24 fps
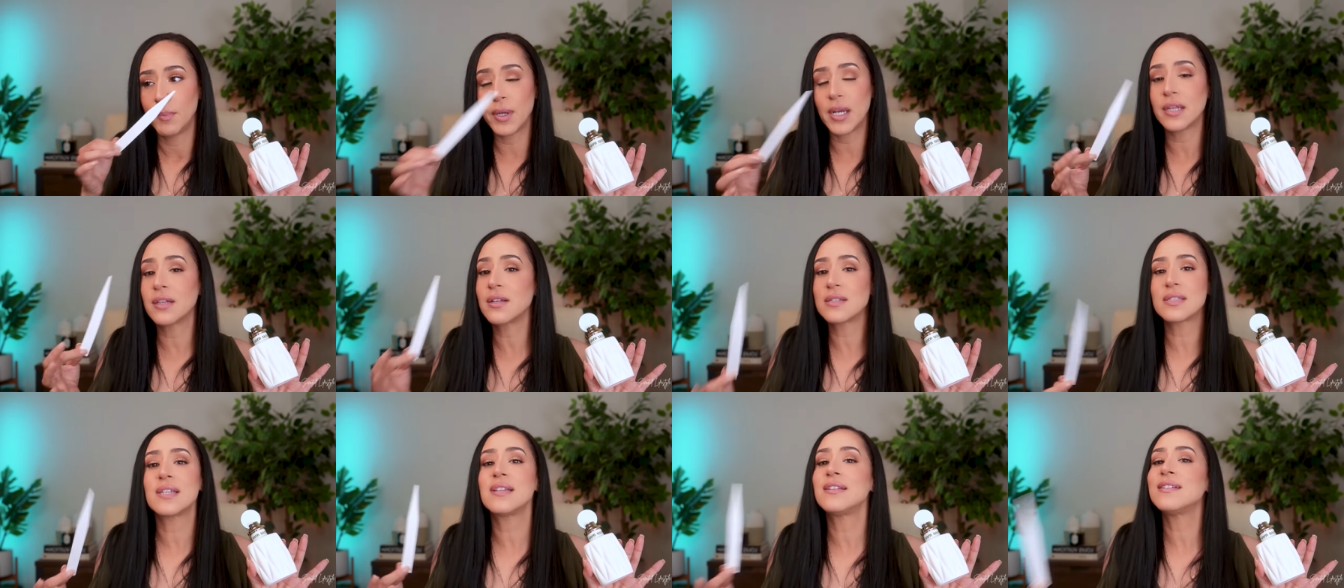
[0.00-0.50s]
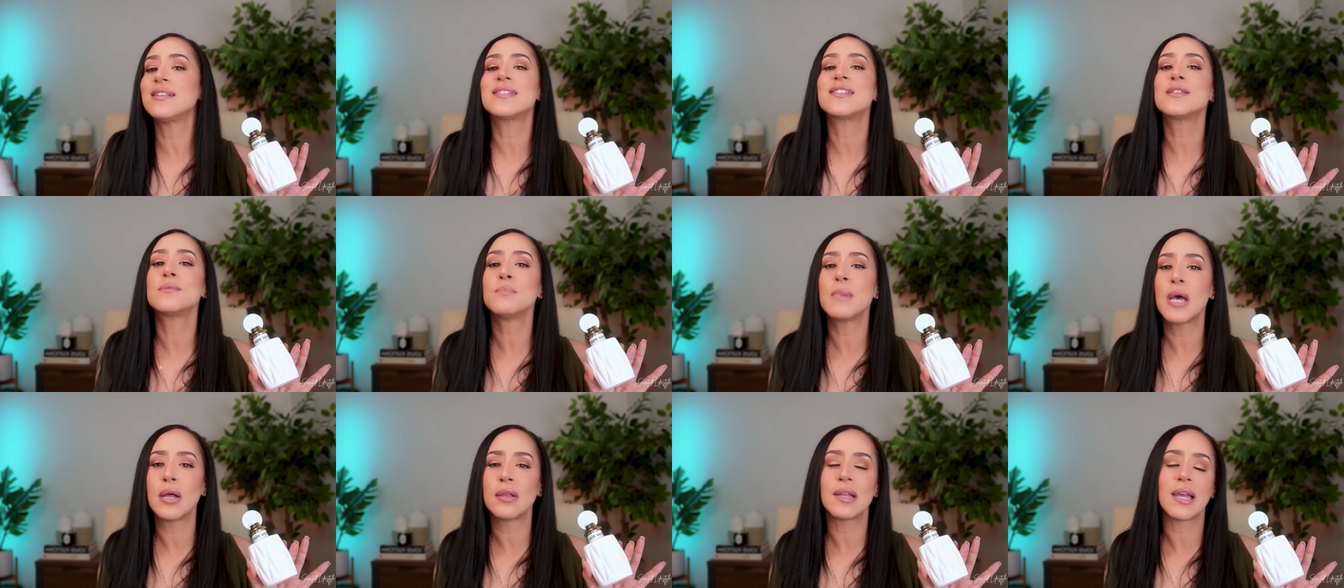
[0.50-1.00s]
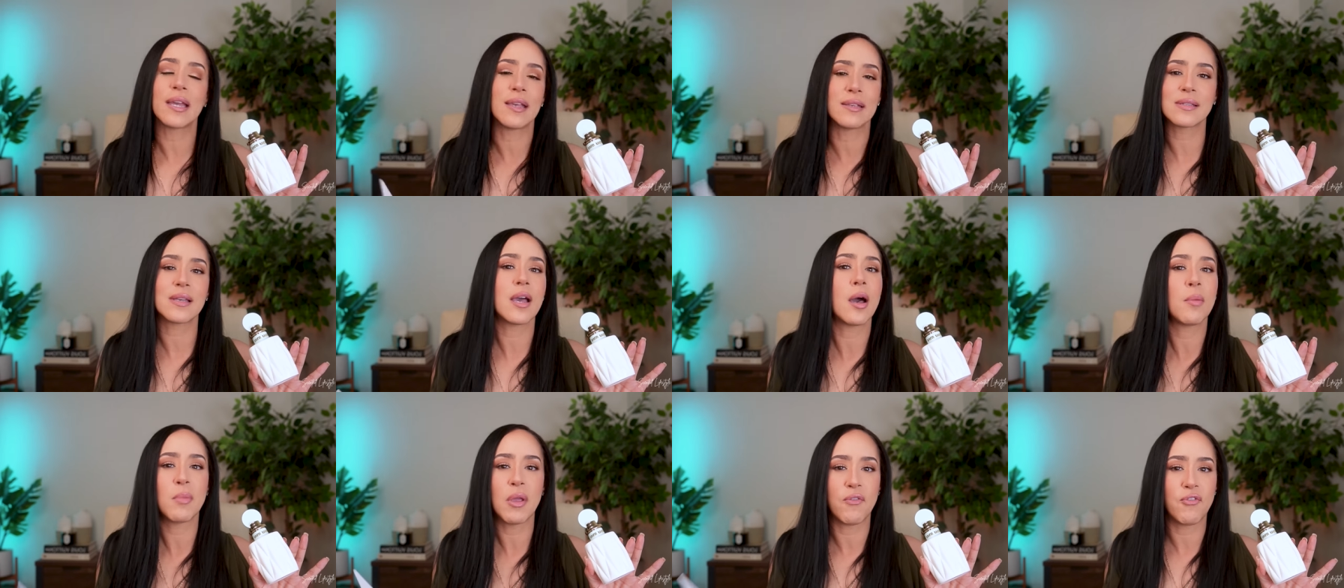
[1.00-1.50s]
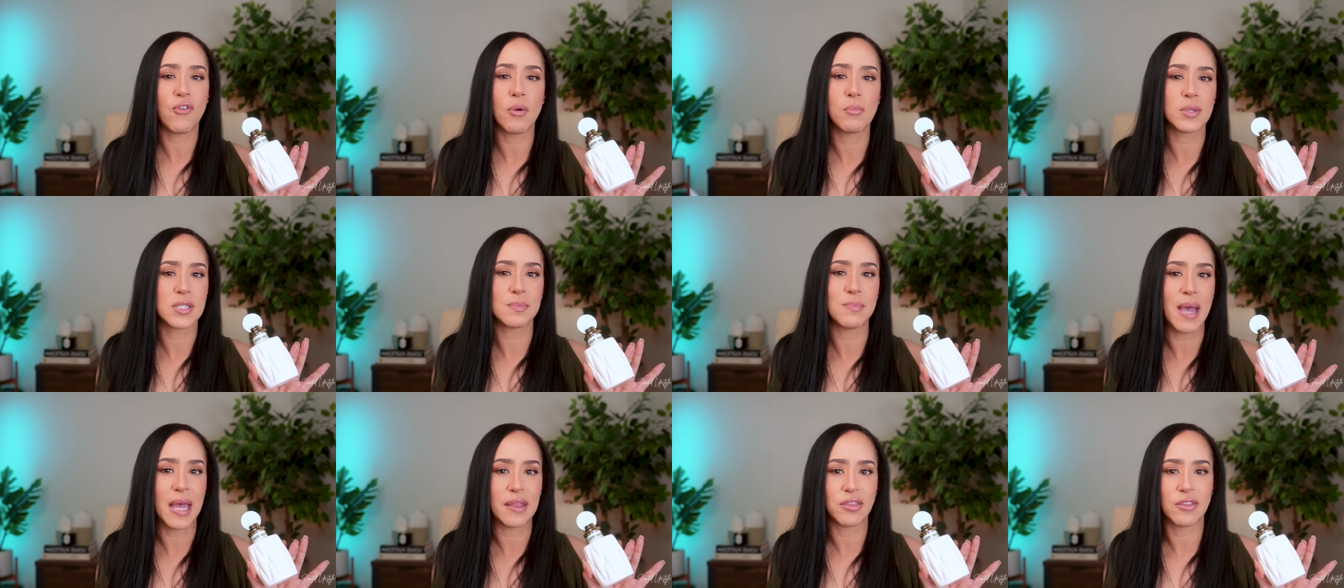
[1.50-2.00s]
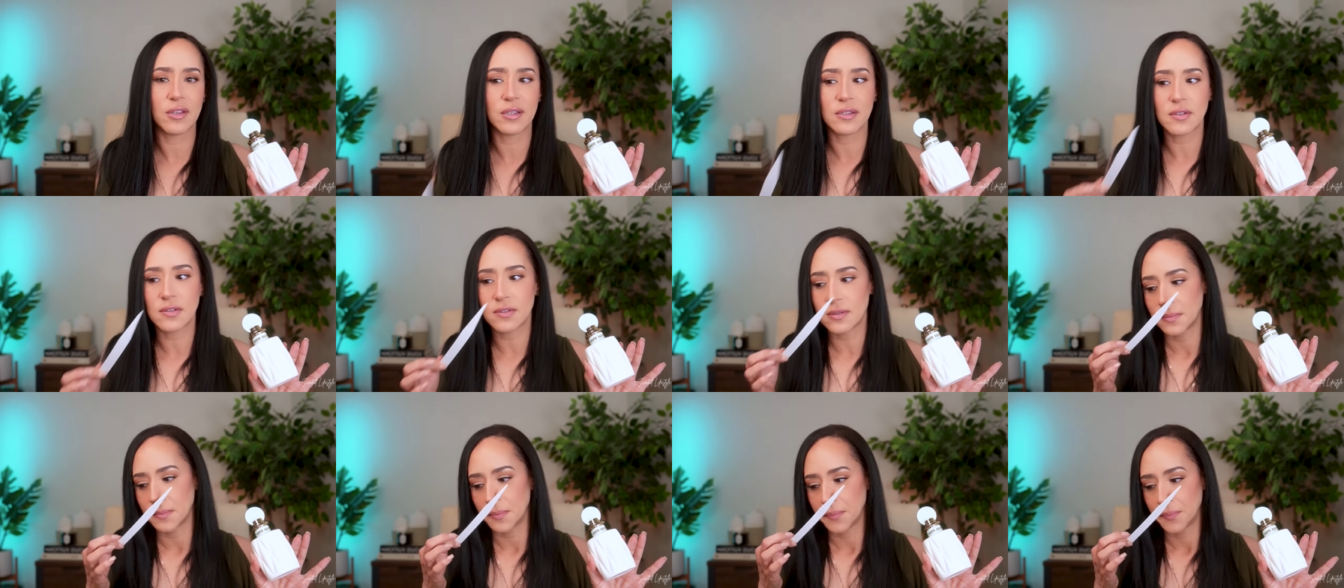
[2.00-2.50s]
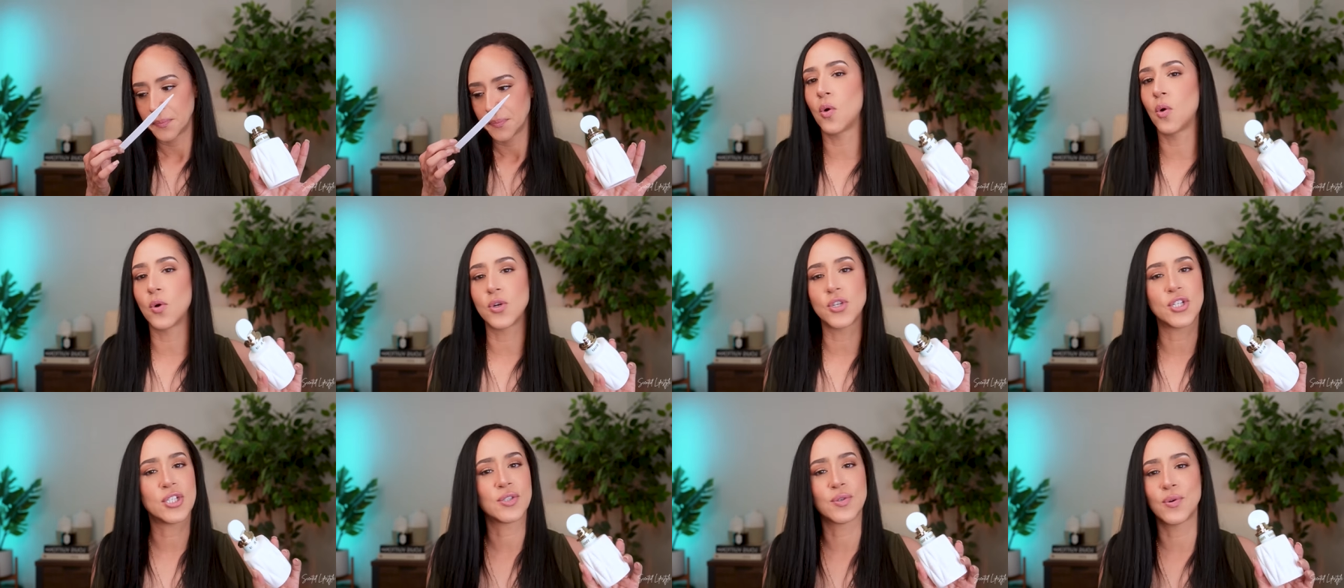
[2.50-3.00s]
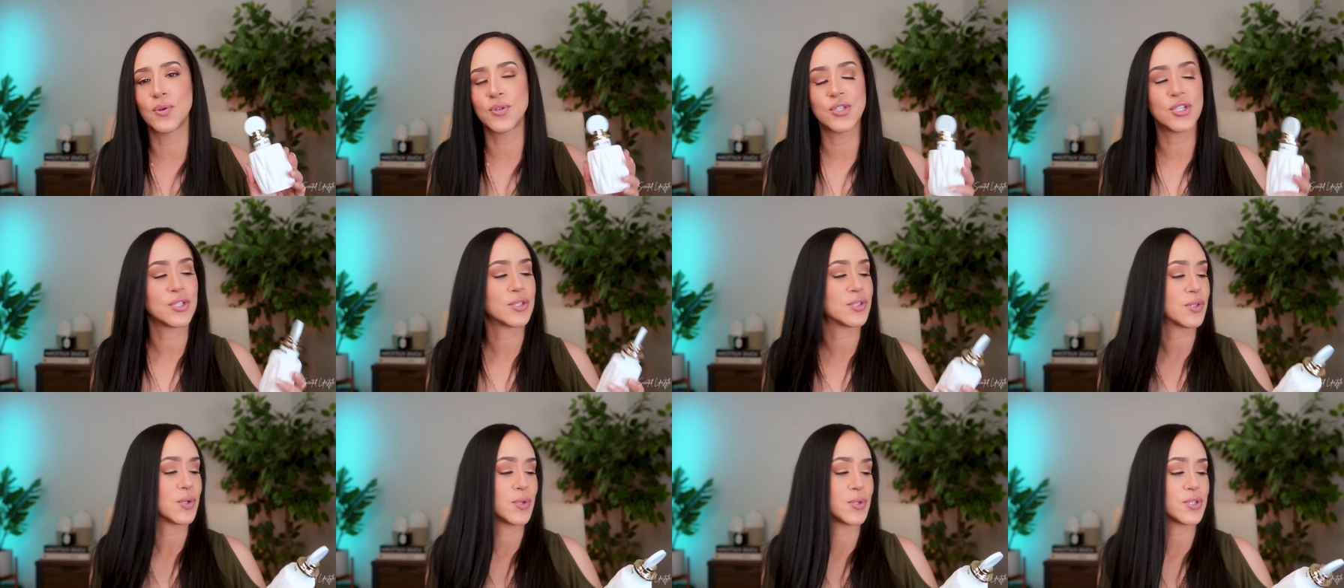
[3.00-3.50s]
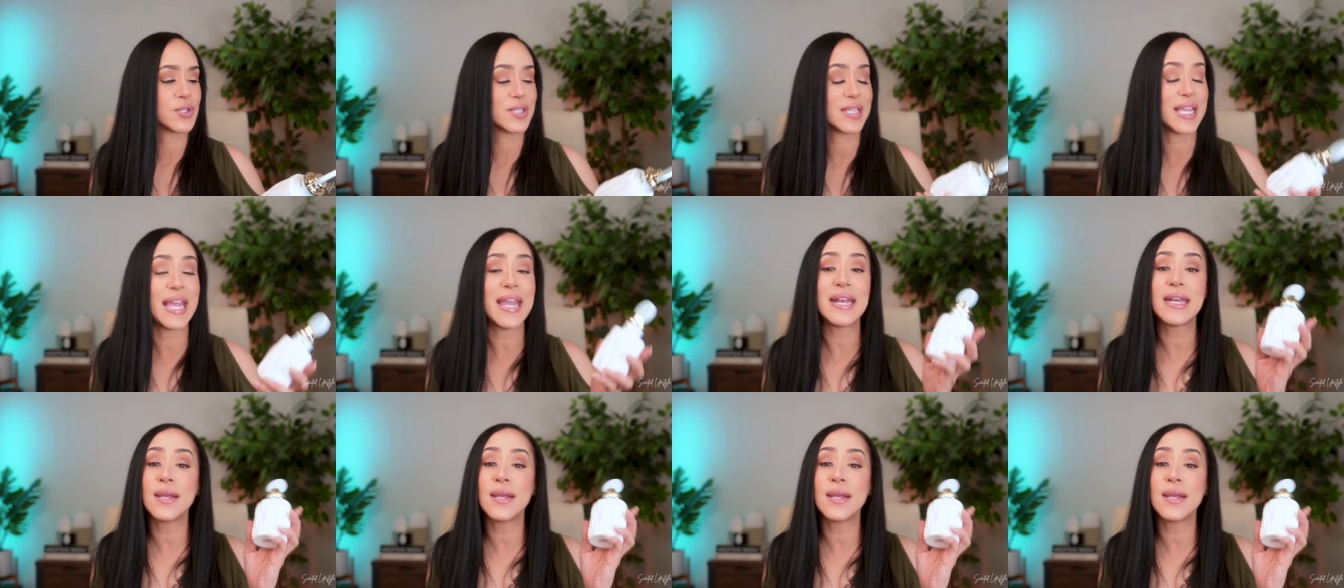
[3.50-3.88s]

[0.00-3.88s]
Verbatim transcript: but it doesn't smell like it's coming from osmanthus gorgeous, gorgeous, gorgeous.